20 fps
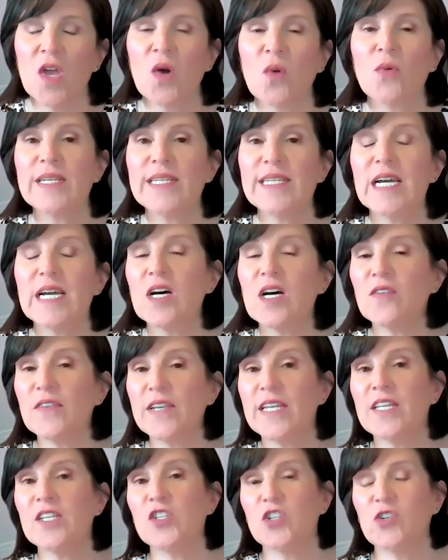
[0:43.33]
We delve
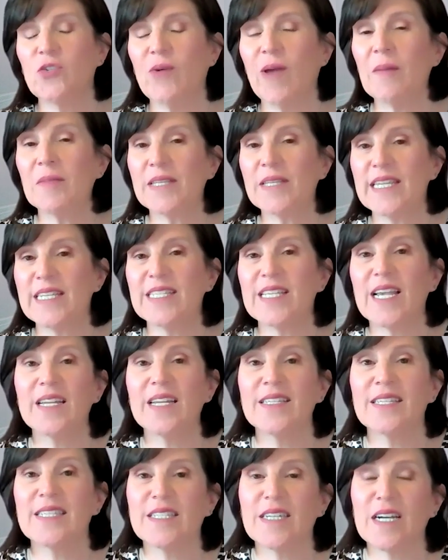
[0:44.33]
into Emily's
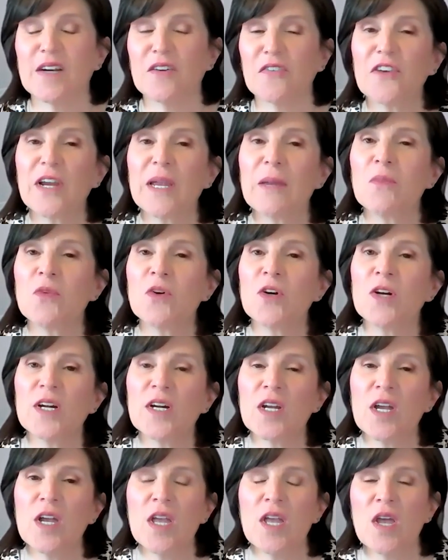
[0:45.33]
Unstuck
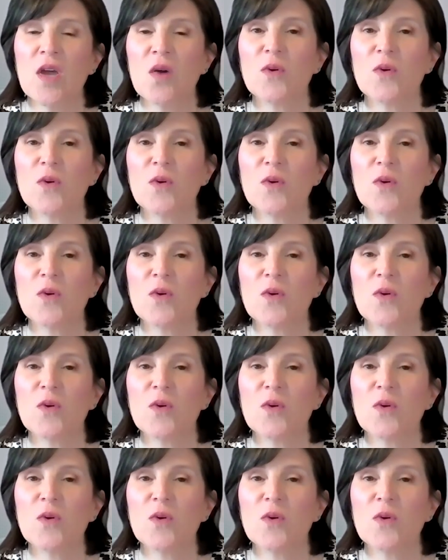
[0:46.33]
Framework,